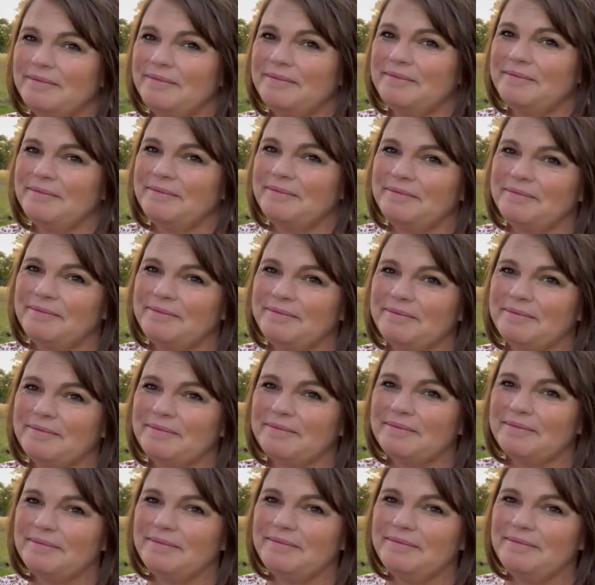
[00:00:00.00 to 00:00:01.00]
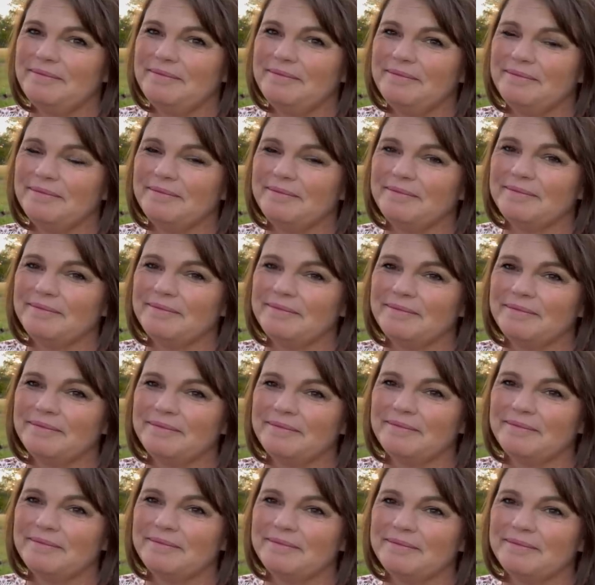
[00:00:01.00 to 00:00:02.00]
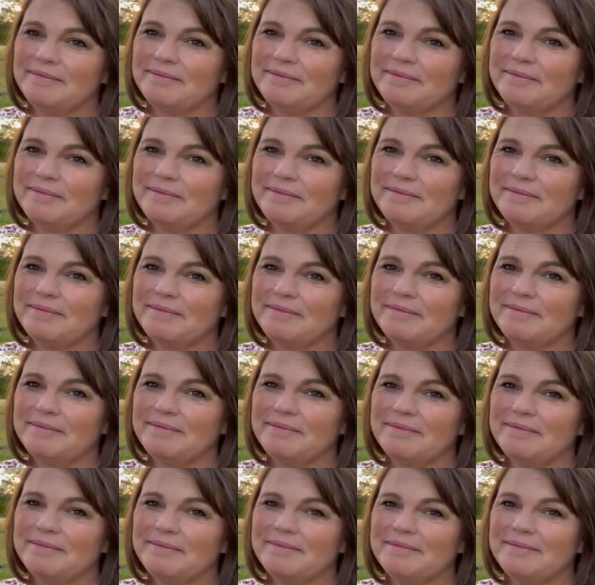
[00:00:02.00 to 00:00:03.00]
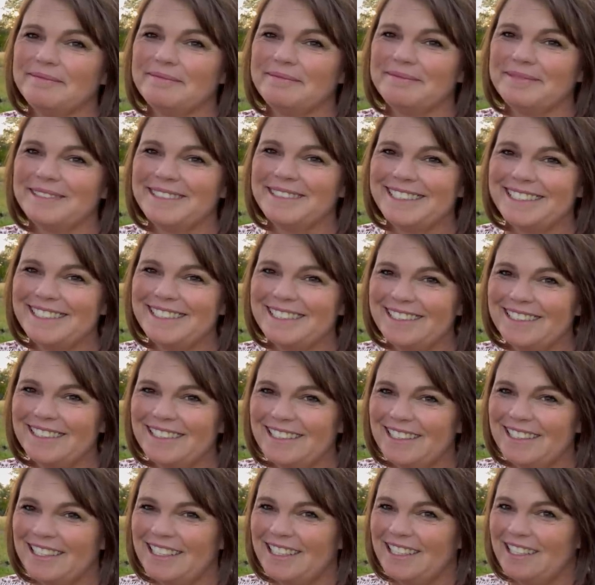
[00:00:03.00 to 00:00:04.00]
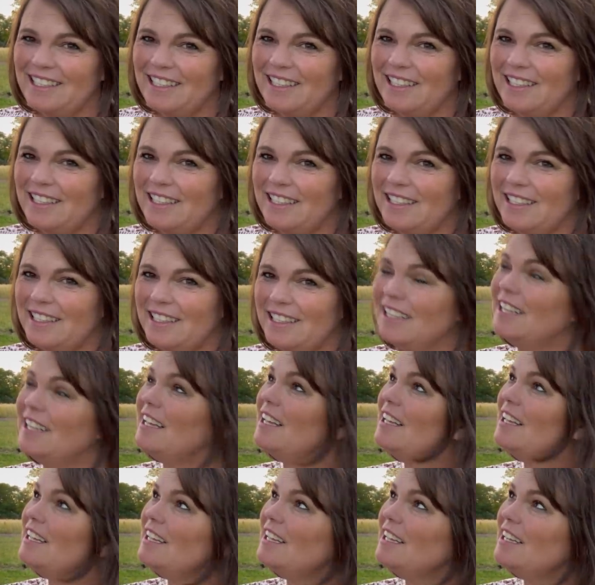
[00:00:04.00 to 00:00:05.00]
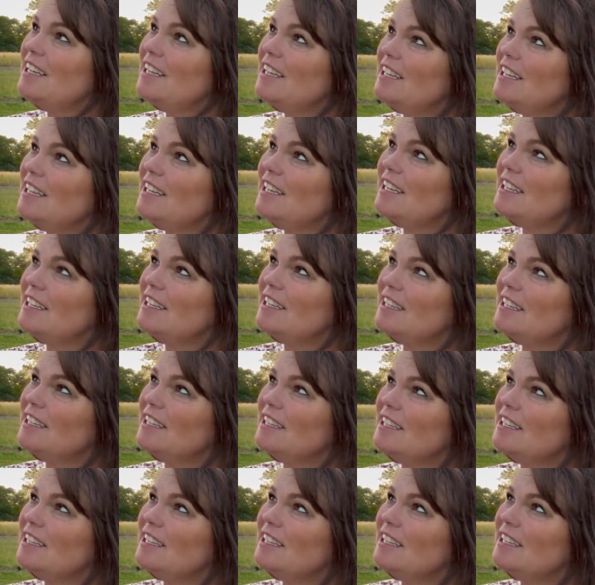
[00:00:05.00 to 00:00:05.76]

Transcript: (not speaking)